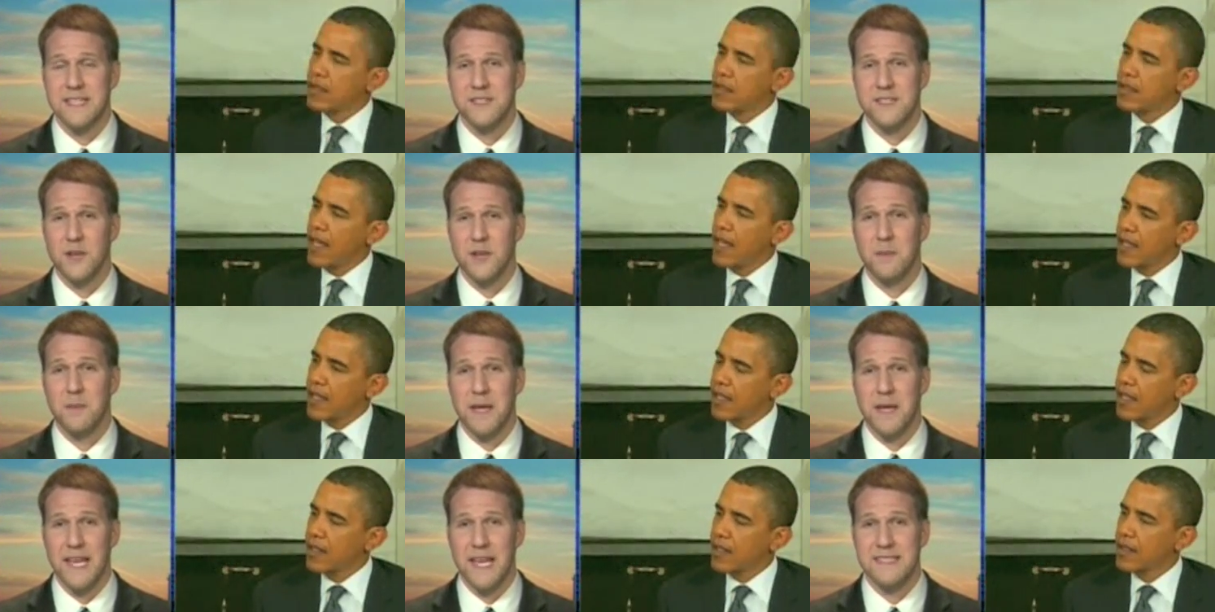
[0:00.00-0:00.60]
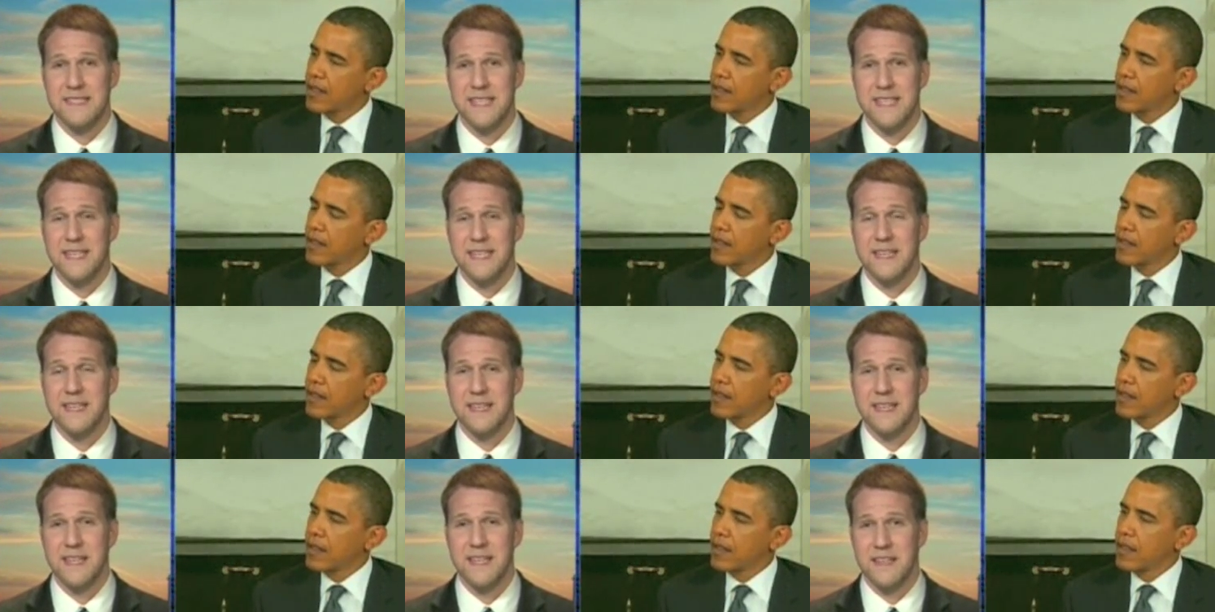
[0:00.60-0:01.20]
Speaker 1: it. So I'm guessing
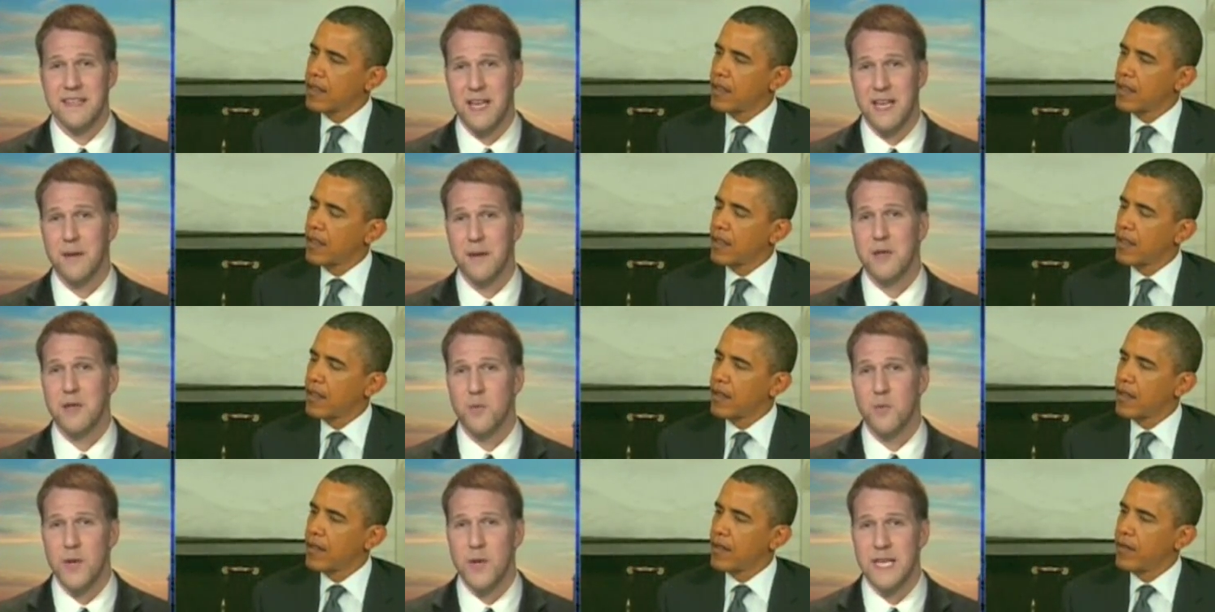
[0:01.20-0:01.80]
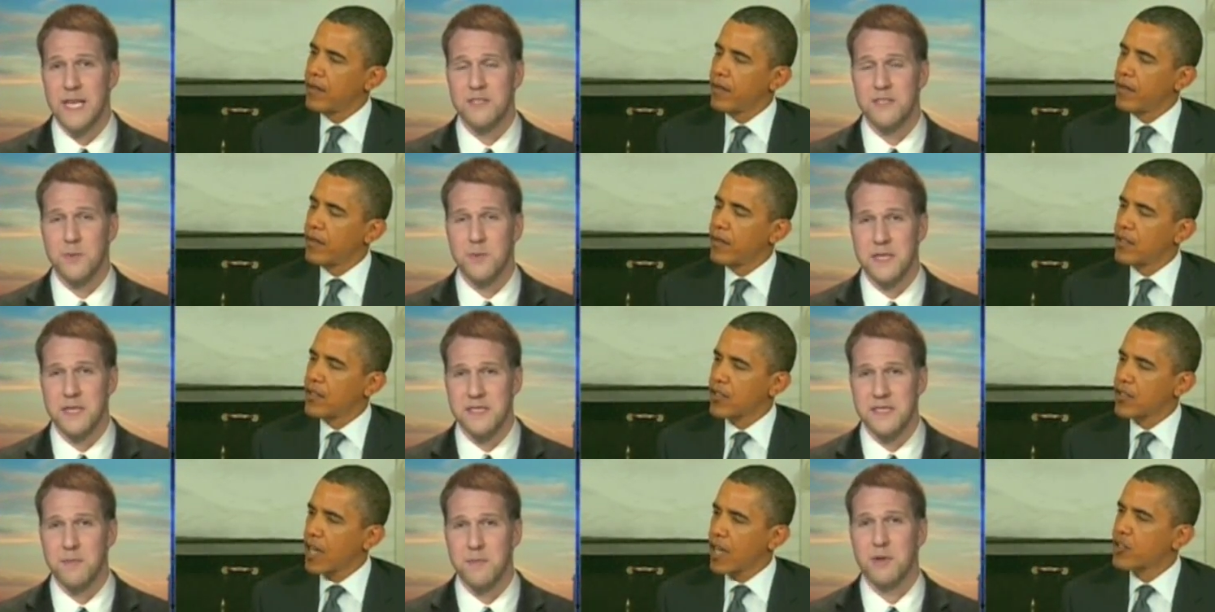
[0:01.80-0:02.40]
in, in the coming weeks we're
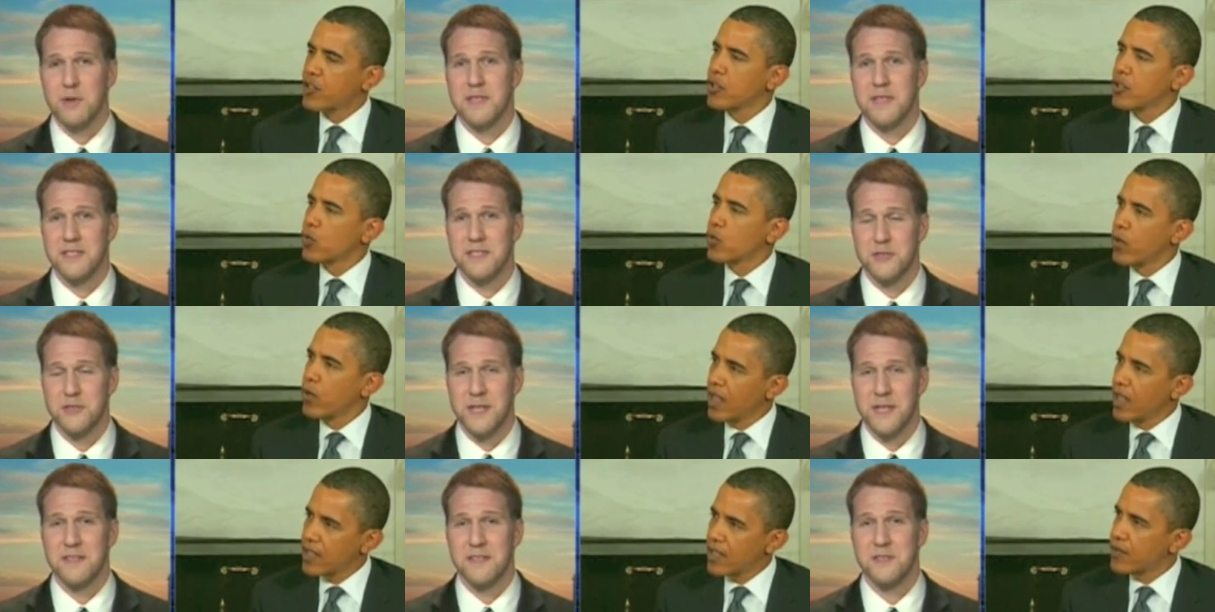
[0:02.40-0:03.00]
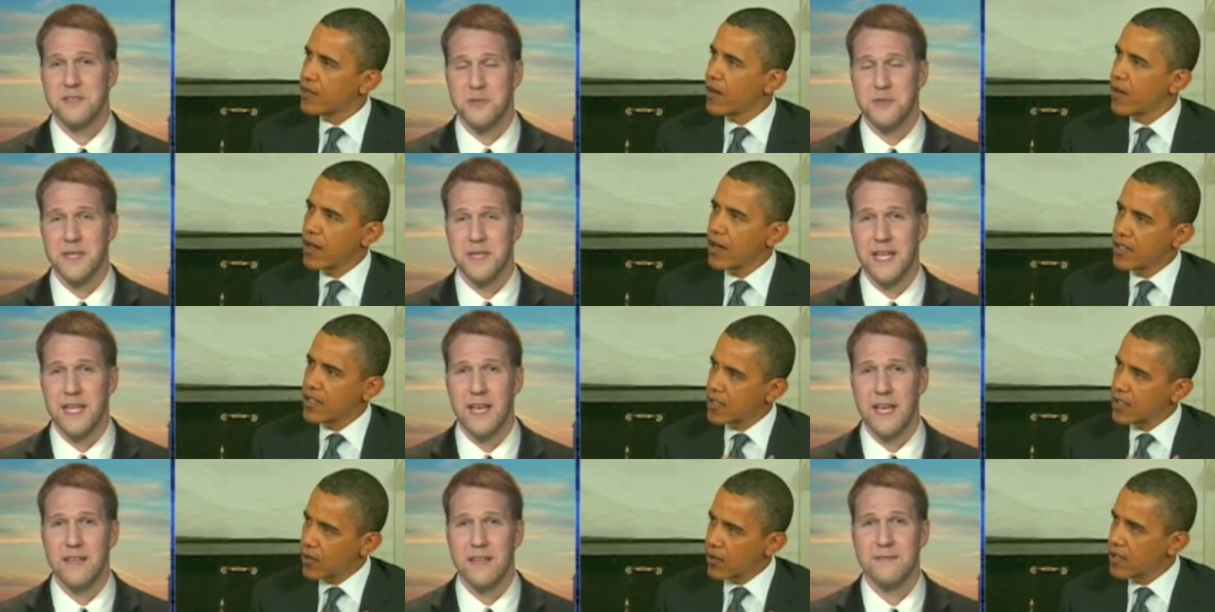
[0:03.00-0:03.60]
going to see protesters out on the street
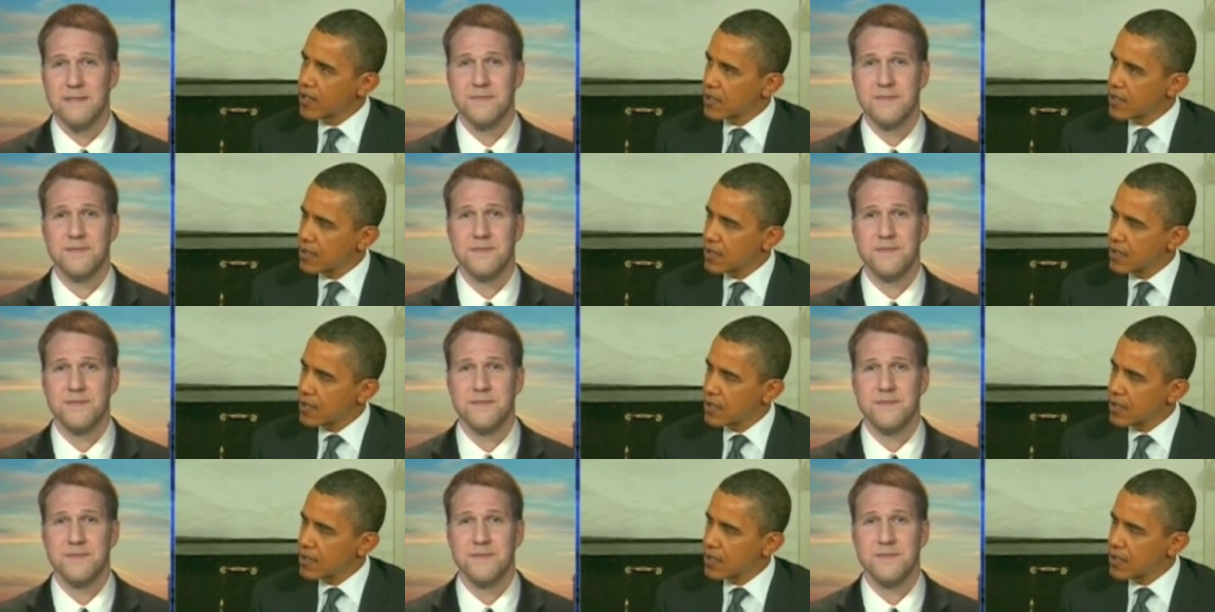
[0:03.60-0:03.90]
again.